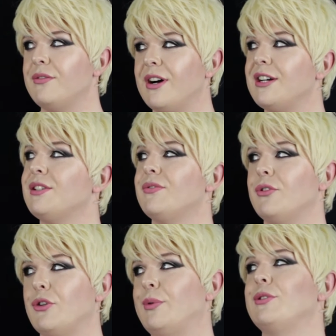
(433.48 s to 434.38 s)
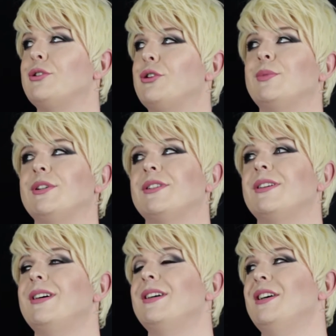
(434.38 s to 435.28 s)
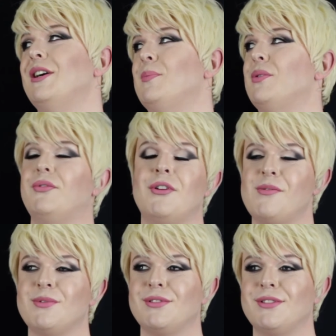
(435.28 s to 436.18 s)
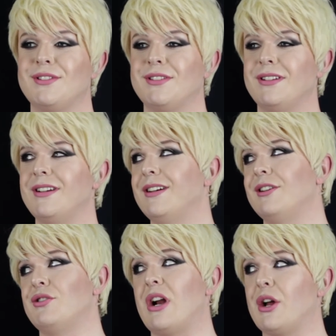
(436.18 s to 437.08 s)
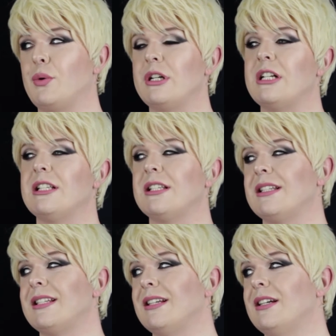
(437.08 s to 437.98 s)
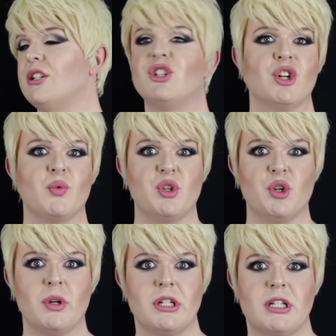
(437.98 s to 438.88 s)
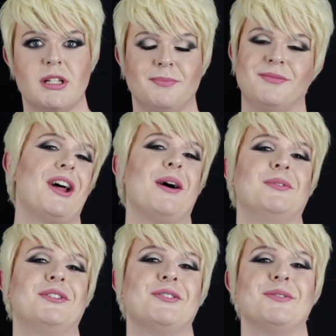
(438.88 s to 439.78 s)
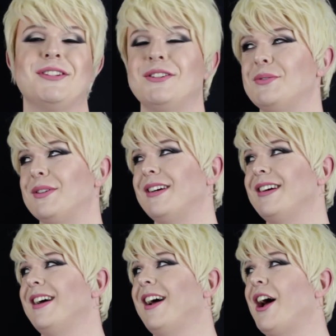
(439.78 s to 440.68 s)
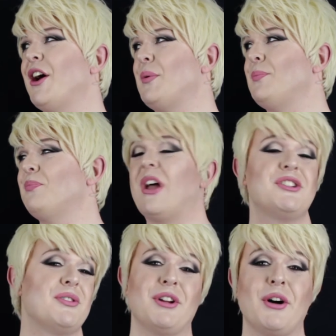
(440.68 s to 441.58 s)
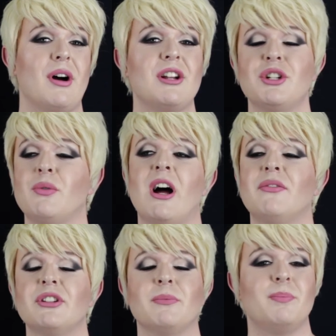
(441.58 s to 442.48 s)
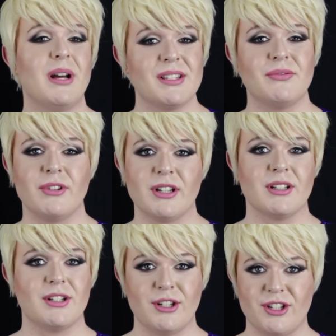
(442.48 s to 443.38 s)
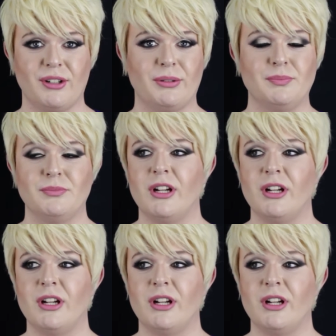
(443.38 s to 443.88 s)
advice for up-and-coming performers, drag queens, don't do it. No, I'm only joking, do it. I don't know. Do you know what? I think the best thing to do